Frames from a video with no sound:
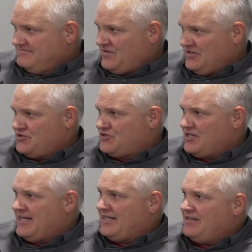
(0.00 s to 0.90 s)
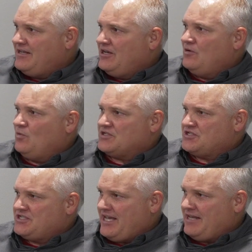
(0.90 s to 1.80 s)
fungicide was
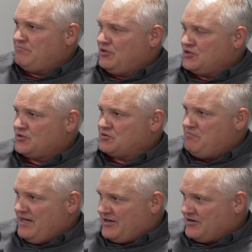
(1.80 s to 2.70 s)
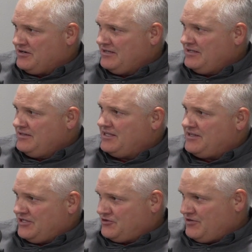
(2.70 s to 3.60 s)
10 bushels better than
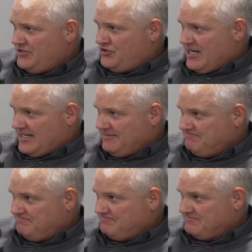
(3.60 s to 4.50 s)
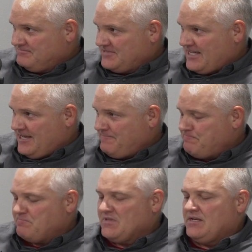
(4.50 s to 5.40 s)
the untreated check. Okay.
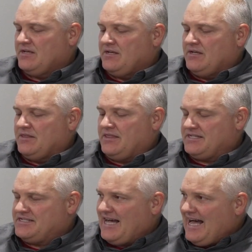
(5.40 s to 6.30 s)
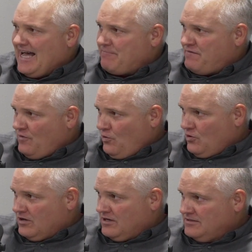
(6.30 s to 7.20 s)
The top
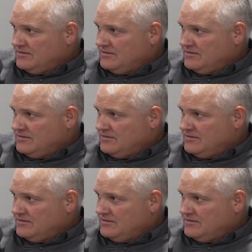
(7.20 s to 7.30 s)
4